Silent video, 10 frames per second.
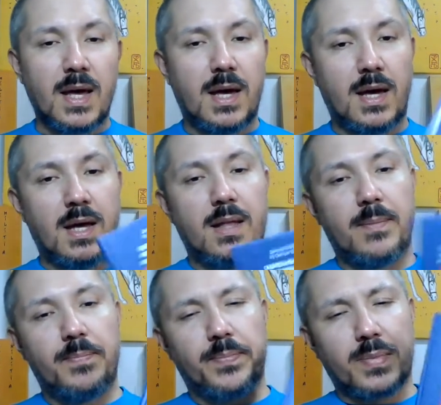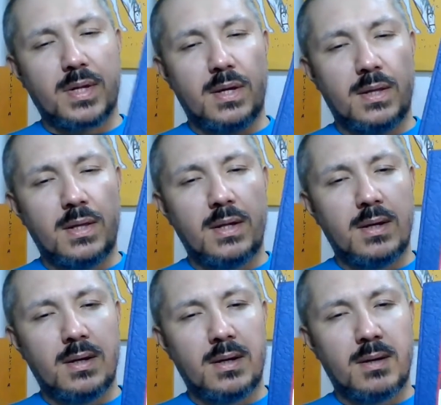And
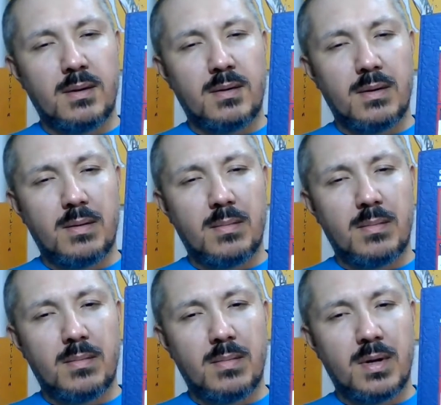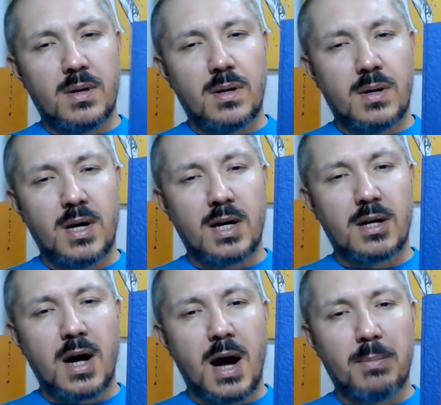the hard
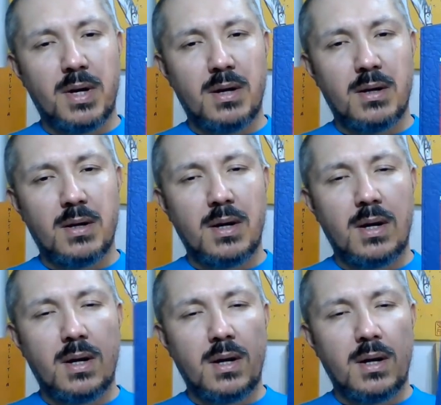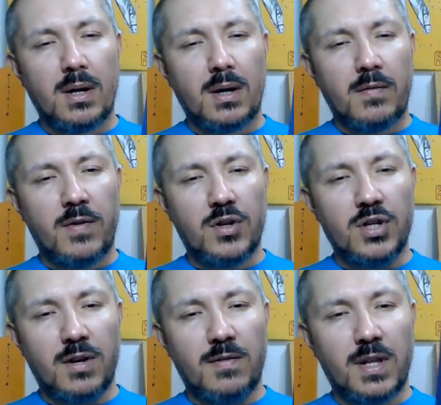copy
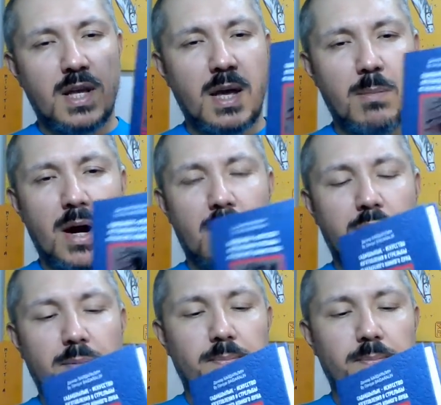version of it came out,